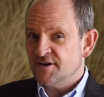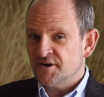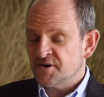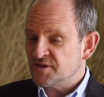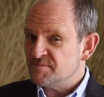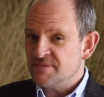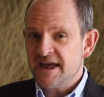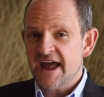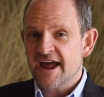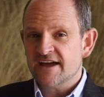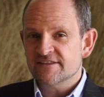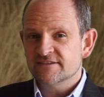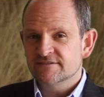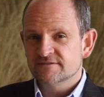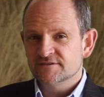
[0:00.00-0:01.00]
are the
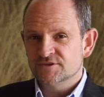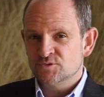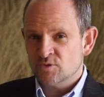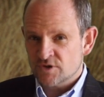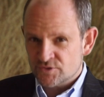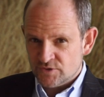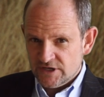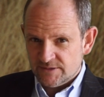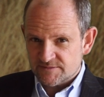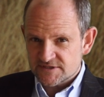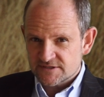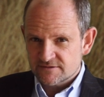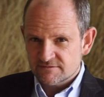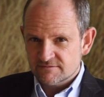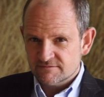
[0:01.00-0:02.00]
path to our
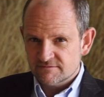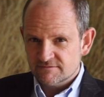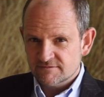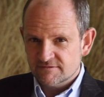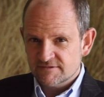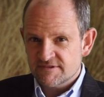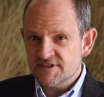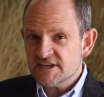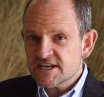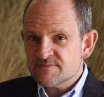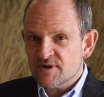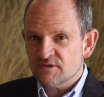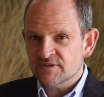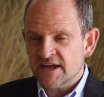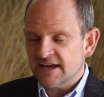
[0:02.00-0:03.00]
dreams. Think
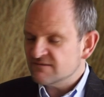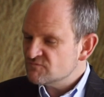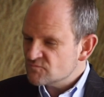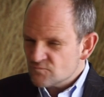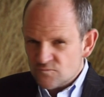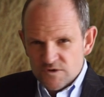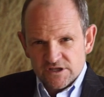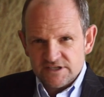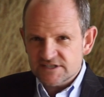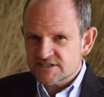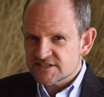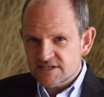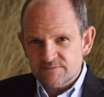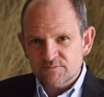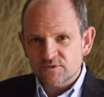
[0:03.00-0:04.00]
about that. Really
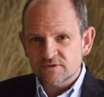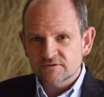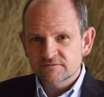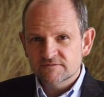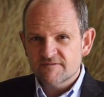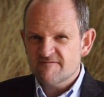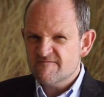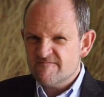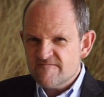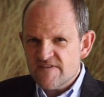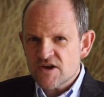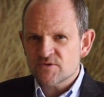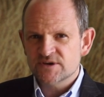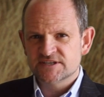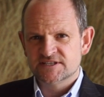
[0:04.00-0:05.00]
simple,
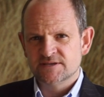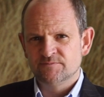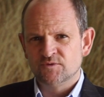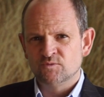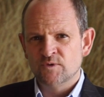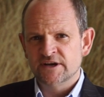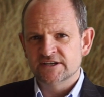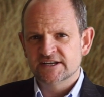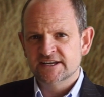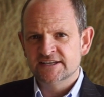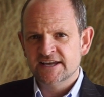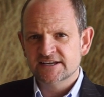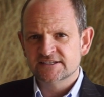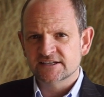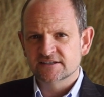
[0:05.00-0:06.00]
very simple way to
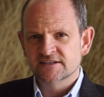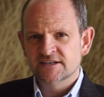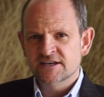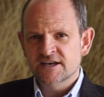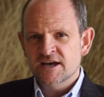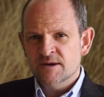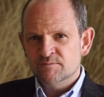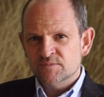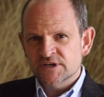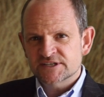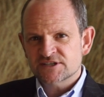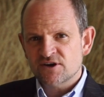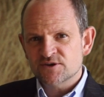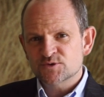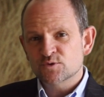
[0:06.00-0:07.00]
connect it. But
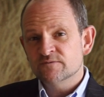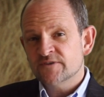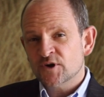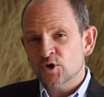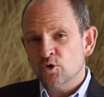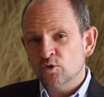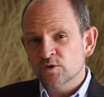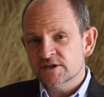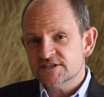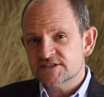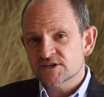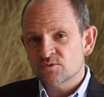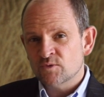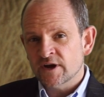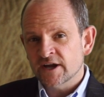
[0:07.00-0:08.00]
it's also a very
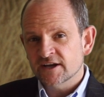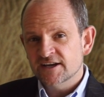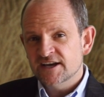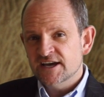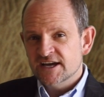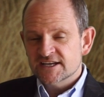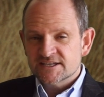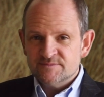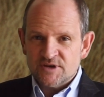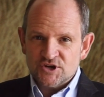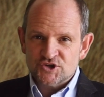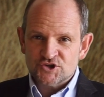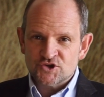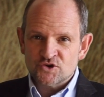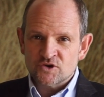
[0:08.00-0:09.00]
holistic way to
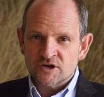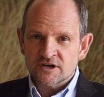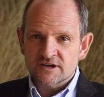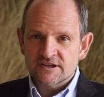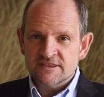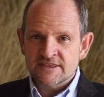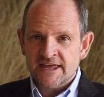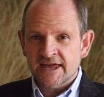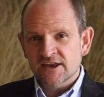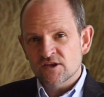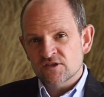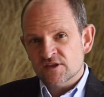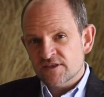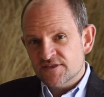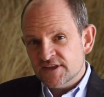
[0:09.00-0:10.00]
make sure
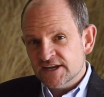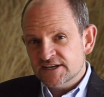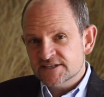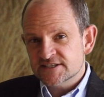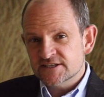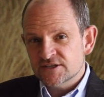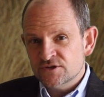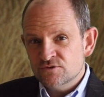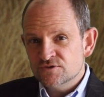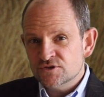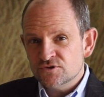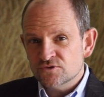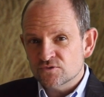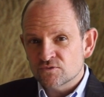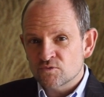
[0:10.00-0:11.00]
that the things that you
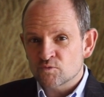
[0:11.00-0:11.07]
do